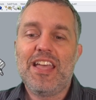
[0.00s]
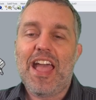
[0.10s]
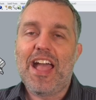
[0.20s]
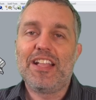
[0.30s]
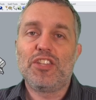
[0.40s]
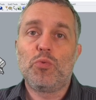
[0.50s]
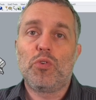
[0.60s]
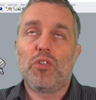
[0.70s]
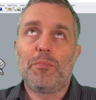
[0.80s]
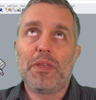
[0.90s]
and you
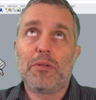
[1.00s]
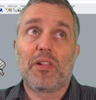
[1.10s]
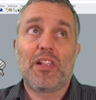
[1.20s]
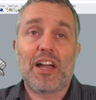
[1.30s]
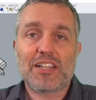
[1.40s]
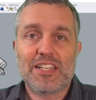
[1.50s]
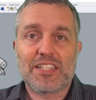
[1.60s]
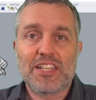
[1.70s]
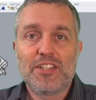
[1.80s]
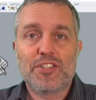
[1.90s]
will be
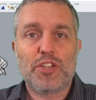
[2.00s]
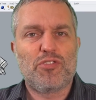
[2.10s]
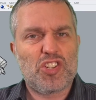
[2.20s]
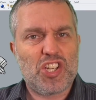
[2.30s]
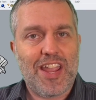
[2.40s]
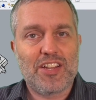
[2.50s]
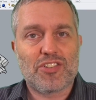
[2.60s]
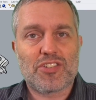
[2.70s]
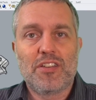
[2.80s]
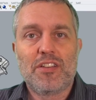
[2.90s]
reluctant to
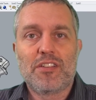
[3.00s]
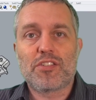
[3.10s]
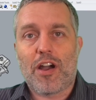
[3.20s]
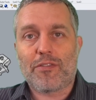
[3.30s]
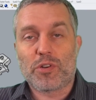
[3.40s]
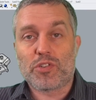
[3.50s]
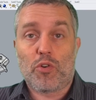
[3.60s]
change softwares.